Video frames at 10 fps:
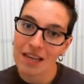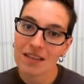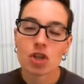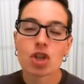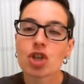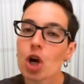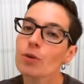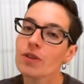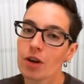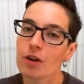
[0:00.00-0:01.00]
is it
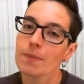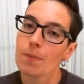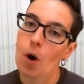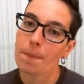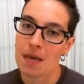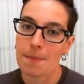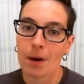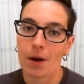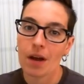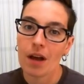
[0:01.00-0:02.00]
shows that there is more
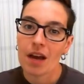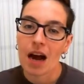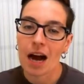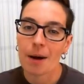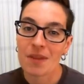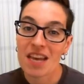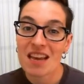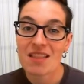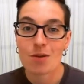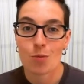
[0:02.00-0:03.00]
people
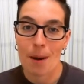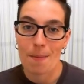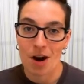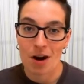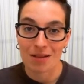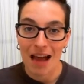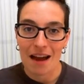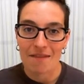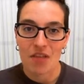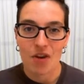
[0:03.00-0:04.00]
in the webinar
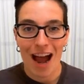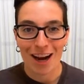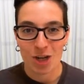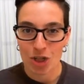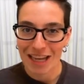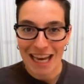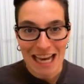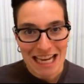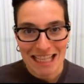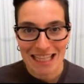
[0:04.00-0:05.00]
live than there actually
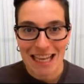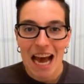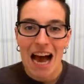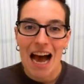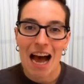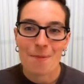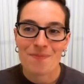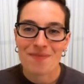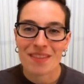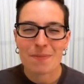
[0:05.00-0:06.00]
is.
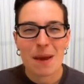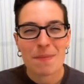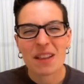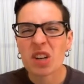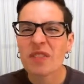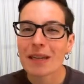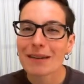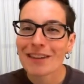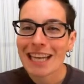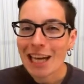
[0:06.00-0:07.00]
This may be a little bit
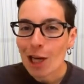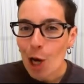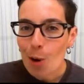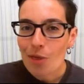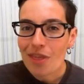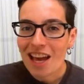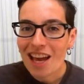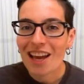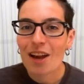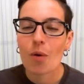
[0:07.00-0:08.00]
of an ego
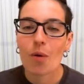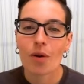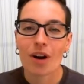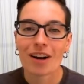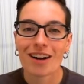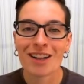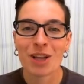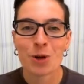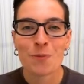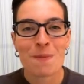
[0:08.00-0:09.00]
thing or a
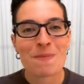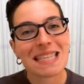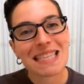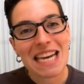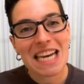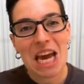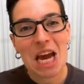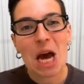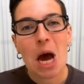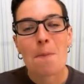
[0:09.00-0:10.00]
little bit
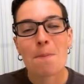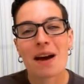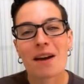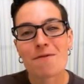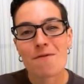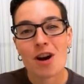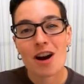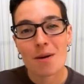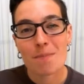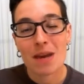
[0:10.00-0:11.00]
misleading, but
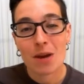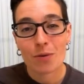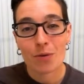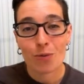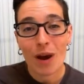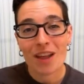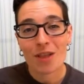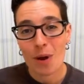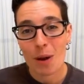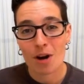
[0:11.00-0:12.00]
for me who's running
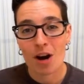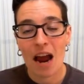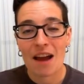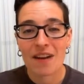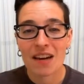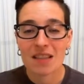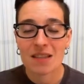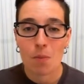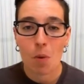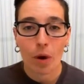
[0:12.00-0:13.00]
the webinar, I find it's
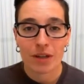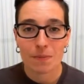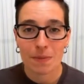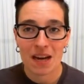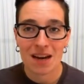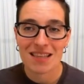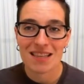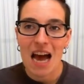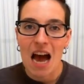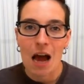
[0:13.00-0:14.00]
important because
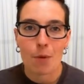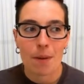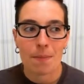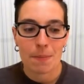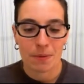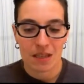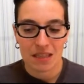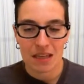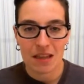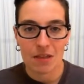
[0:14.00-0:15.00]
I want people to
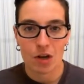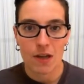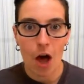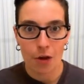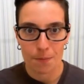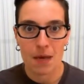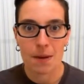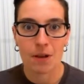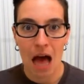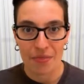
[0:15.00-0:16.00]
see that there's other
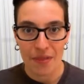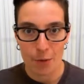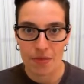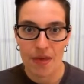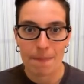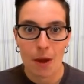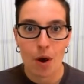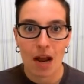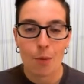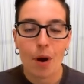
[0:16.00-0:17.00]
people online with them.
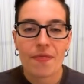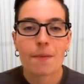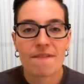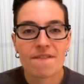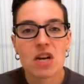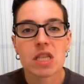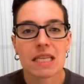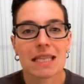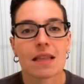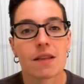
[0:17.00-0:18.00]
I want them to feel the
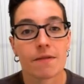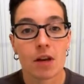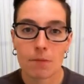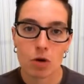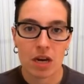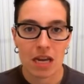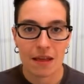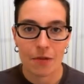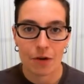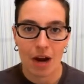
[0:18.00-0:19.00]
sense of community,
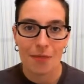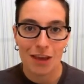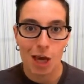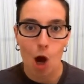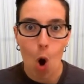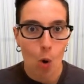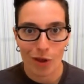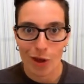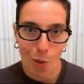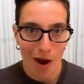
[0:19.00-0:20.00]
that they're not the
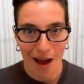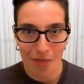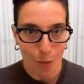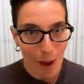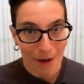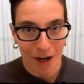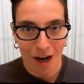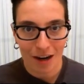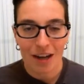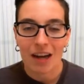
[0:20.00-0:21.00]
only one on the
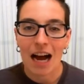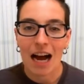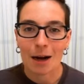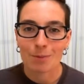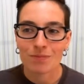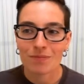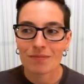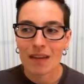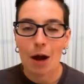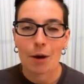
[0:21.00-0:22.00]
webinar.
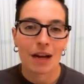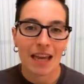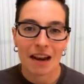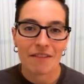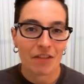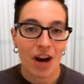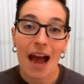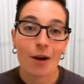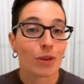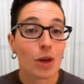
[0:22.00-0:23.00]
Now, again, I've never
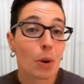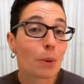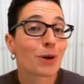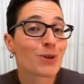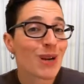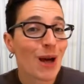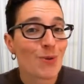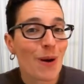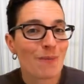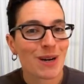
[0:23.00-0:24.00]
had only one person on
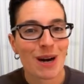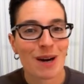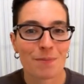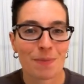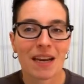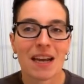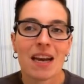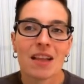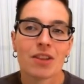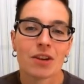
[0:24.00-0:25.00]
the webinar, but
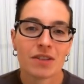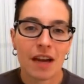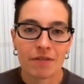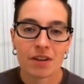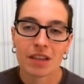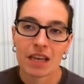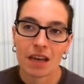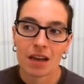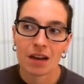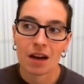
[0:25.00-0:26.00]
there's
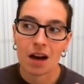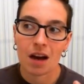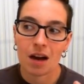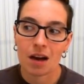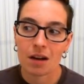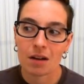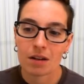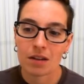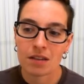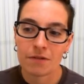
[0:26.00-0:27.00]
definitely a
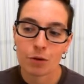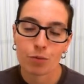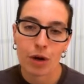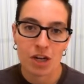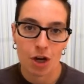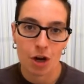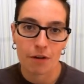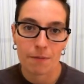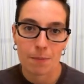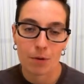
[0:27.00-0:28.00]
different ratio
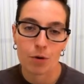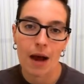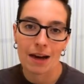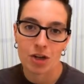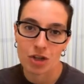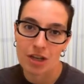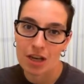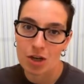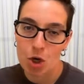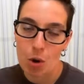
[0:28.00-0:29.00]
of people who
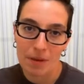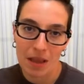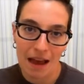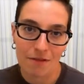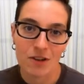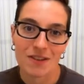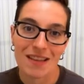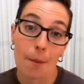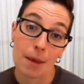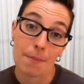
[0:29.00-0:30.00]
actually show up live versus
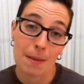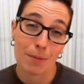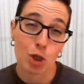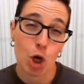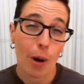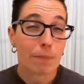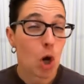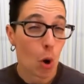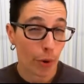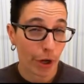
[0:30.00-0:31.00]
how many people show up
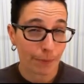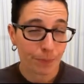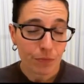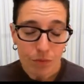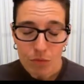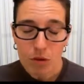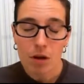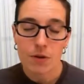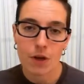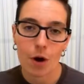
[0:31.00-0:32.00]
total.
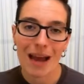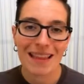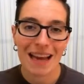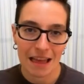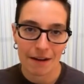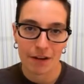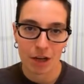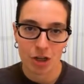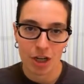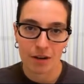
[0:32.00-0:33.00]
So I like that
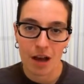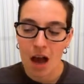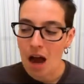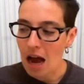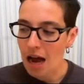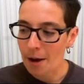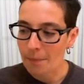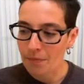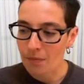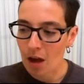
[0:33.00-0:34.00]
function.
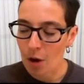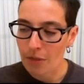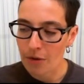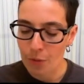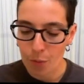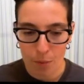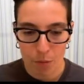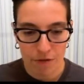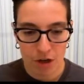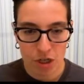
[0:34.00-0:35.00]
And there was one
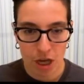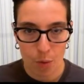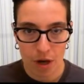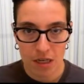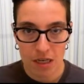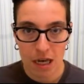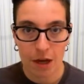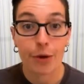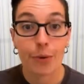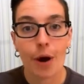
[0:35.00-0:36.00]
more function I wanted to
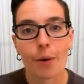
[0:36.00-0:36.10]
tell you.